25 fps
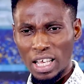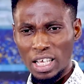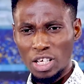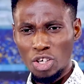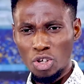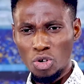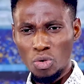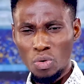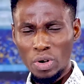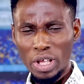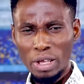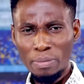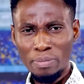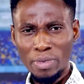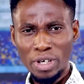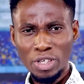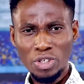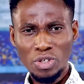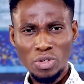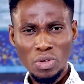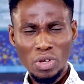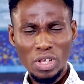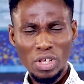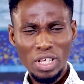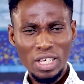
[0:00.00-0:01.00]
you know, he
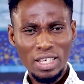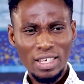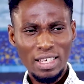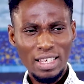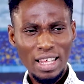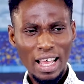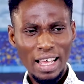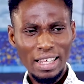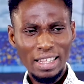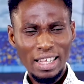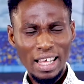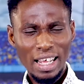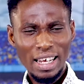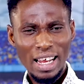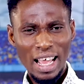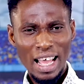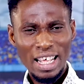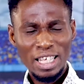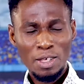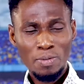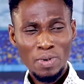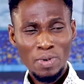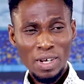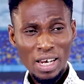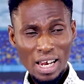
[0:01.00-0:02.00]
brings to this side that
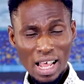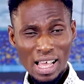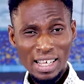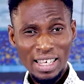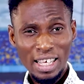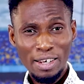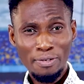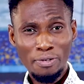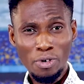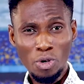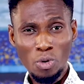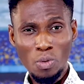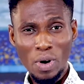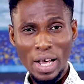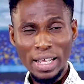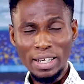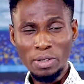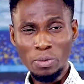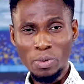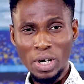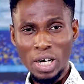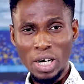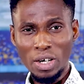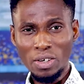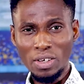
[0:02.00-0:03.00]
has been lacking for quite a
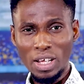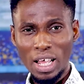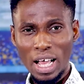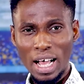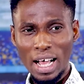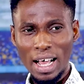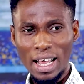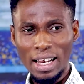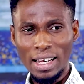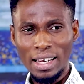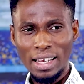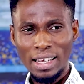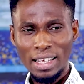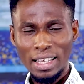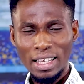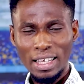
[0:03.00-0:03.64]
while. And